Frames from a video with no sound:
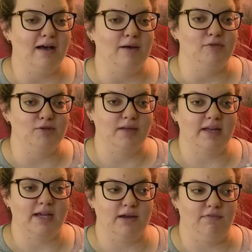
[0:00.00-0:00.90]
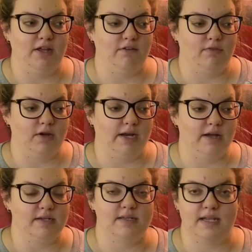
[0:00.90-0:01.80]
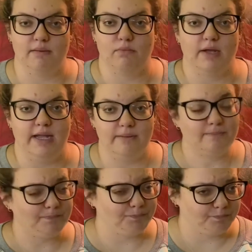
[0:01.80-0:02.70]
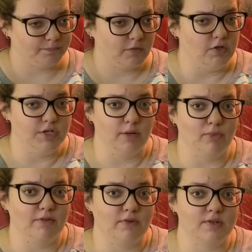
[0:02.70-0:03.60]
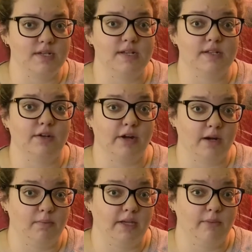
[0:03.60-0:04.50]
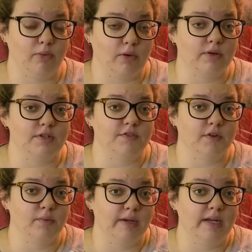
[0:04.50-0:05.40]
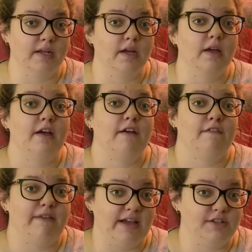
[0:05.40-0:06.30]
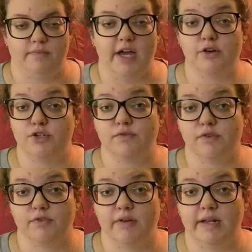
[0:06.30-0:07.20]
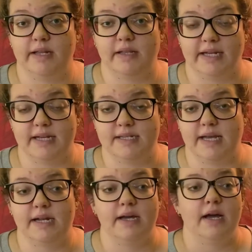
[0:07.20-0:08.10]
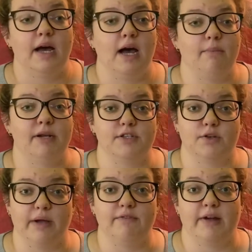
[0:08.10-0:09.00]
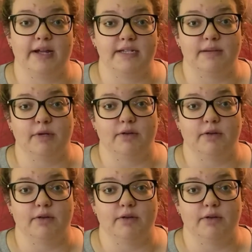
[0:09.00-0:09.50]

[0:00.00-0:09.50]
doing that kind of thing of learning how to skim read using your peripherals is incredibly important for reading faster. I don't do it for free reading, like I said, but it's great for academic